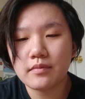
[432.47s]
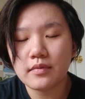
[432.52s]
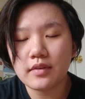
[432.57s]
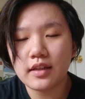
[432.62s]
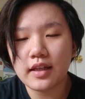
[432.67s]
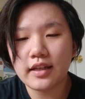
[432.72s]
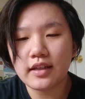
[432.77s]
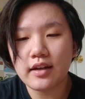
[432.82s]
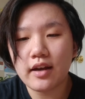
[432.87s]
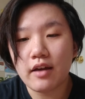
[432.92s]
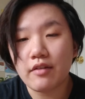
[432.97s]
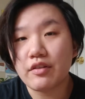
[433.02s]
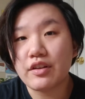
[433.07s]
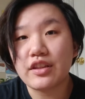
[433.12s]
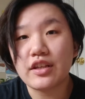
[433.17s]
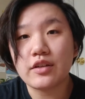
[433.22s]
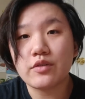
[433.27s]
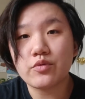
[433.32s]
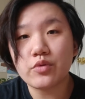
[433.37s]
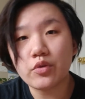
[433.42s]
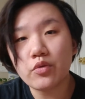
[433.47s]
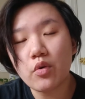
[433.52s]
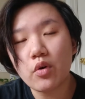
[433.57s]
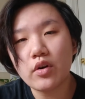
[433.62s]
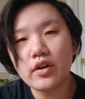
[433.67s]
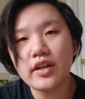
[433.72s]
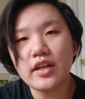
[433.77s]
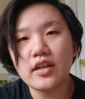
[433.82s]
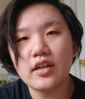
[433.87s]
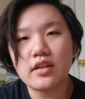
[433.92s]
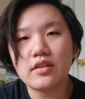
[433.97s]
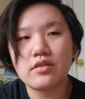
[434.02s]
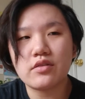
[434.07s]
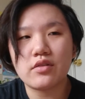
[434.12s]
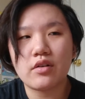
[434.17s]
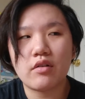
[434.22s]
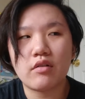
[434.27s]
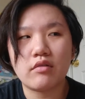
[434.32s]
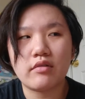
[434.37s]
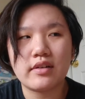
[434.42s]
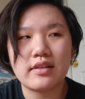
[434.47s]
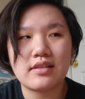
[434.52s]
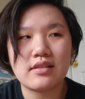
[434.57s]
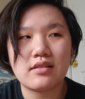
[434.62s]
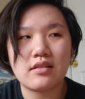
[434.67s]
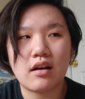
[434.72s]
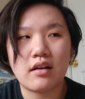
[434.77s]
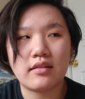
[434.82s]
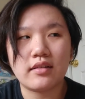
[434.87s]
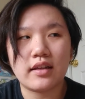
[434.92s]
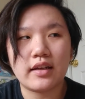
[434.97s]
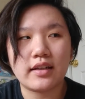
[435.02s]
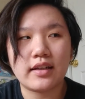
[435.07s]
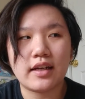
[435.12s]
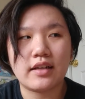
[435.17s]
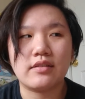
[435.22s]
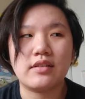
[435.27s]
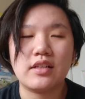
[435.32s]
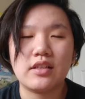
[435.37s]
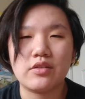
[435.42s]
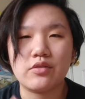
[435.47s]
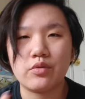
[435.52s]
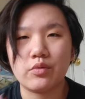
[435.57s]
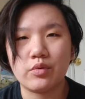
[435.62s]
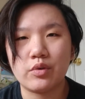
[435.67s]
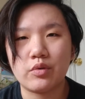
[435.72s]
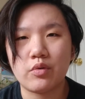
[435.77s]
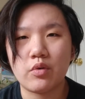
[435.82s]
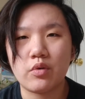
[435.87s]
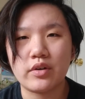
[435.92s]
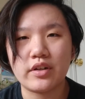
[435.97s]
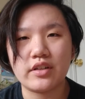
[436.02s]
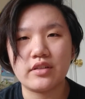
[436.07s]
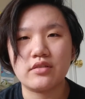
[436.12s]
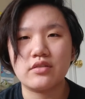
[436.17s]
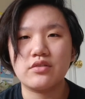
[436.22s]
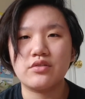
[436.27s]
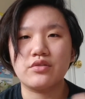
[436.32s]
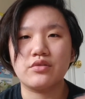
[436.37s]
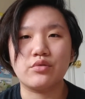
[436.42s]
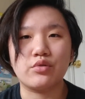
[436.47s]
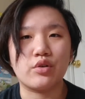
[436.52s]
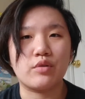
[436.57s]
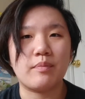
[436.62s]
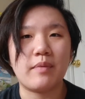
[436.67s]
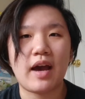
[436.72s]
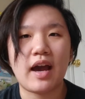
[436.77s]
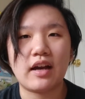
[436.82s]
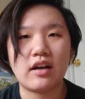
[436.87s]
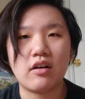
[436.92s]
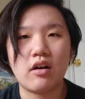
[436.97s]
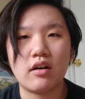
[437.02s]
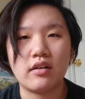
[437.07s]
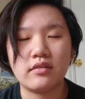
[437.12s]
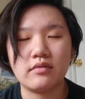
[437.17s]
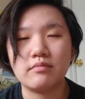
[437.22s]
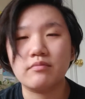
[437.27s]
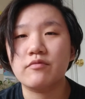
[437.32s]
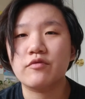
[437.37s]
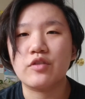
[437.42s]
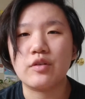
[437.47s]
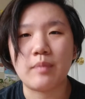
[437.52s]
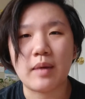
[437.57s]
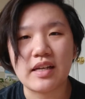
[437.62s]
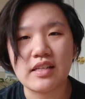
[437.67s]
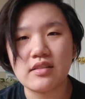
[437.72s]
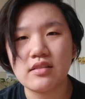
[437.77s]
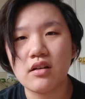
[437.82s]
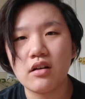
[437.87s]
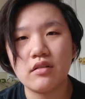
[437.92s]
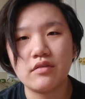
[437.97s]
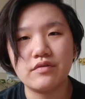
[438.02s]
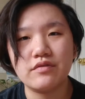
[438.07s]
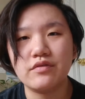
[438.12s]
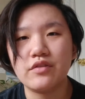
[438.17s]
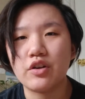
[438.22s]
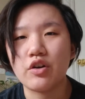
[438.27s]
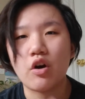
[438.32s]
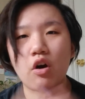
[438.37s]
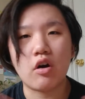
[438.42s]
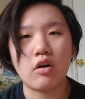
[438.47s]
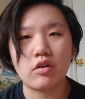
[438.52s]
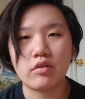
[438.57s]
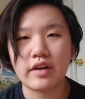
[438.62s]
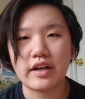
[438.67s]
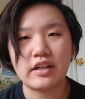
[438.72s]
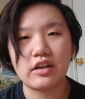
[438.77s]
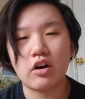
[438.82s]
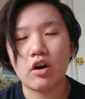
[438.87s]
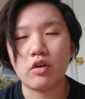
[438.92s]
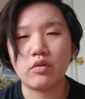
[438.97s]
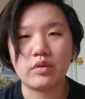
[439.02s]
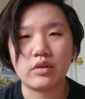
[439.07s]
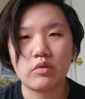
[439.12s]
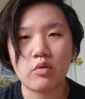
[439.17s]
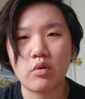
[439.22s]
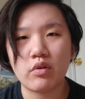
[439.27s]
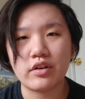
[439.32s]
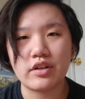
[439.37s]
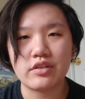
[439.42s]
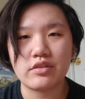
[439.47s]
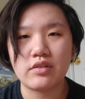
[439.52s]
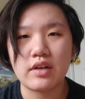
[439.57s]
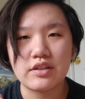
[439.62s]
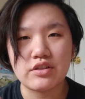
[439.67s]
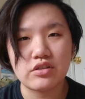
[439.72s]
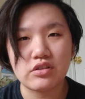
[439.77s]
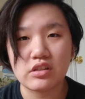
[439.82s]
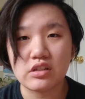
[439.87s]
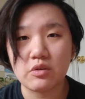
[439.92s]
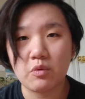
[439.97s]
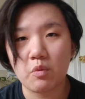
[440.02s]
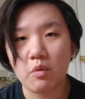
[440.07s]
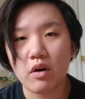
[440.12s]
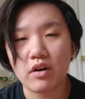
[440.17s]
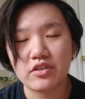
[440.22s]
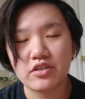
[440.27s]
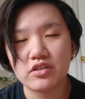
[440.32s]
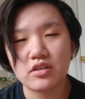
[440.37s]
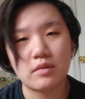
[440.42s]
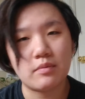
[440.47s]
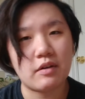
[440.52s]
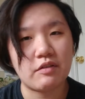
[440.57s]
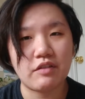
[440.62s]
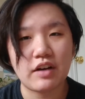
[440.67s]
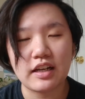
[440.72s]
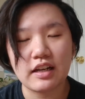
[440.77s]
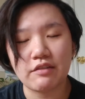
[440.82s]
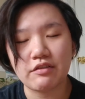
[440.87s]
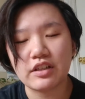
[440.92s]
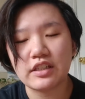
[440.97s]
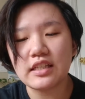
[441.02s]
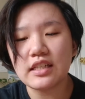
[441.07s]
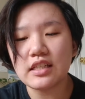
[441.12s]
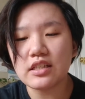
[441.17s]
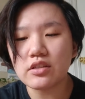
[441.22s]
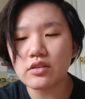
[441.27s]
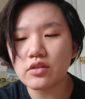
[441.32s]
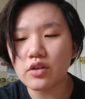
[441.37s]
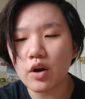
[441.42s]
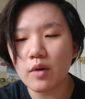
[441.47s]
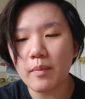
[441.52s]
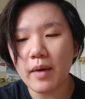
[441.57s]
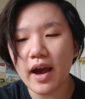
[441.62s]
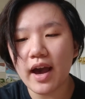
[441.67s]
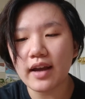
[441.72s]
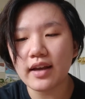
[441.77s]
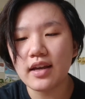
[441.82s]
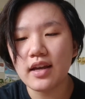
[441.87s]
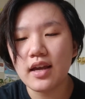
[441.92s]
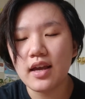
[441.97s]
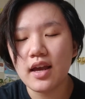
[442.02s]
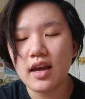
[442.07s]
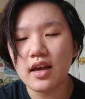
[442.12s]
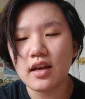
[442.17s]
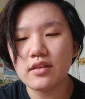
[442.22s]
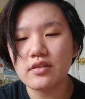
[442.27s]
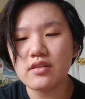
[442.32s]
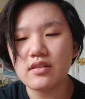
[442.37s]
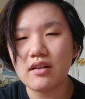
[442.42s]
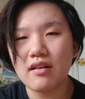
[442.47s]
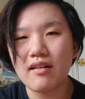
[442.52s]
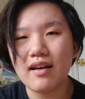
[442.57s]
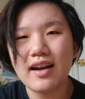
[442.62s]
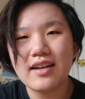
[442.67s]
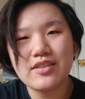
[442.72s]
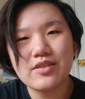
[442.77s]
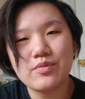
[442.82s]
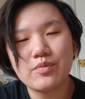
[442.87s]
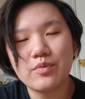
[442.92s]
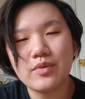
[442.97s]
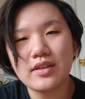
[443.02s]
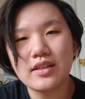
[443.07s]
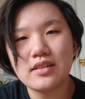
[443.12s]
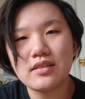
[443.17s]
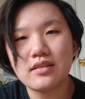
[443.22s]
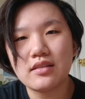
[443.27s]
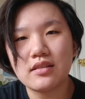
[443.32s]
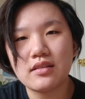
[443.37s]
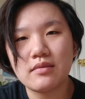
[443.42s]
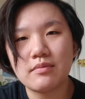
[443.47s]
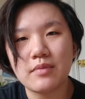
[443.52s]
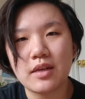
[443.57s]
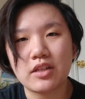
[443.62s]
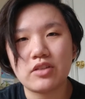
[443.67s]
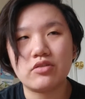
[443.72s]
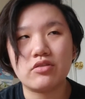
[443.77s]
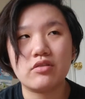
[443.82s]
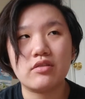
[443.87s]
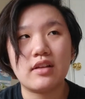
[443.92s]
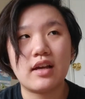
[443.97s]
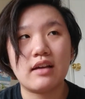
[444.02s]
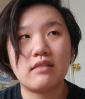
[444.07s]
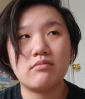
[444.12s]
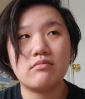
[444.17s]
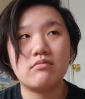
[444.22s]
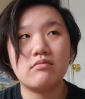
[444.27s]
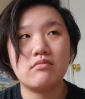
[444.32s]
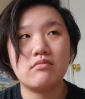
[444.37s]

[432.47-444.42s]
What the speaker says: like everything is recorded, and so it's not like I needed the recordings to look back on for myself. They're already all recorded, so I just need to watch them if I ever need to go back. And so I just wanted to make sure that